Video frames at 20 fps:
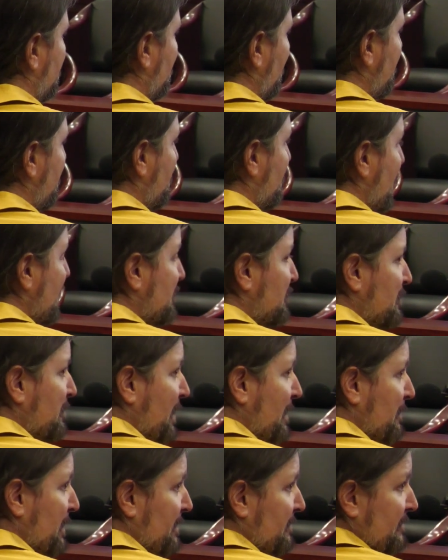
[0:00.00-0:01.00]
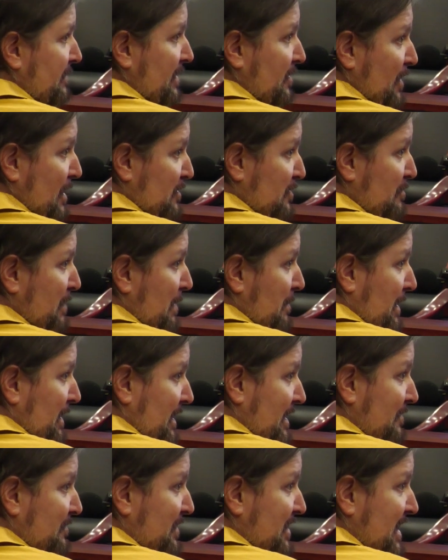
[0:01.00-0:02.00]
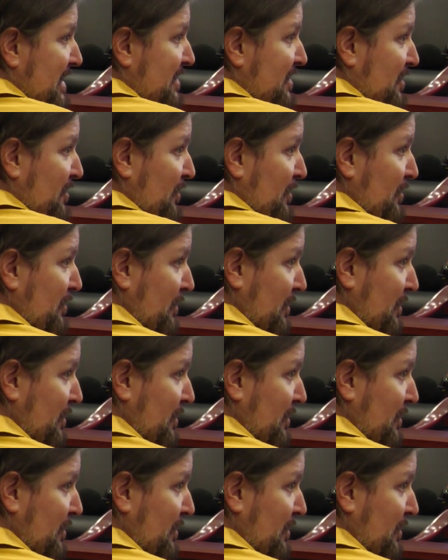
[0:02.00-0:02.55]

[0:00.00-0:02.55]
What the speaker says: So he grabs me by my left testicle.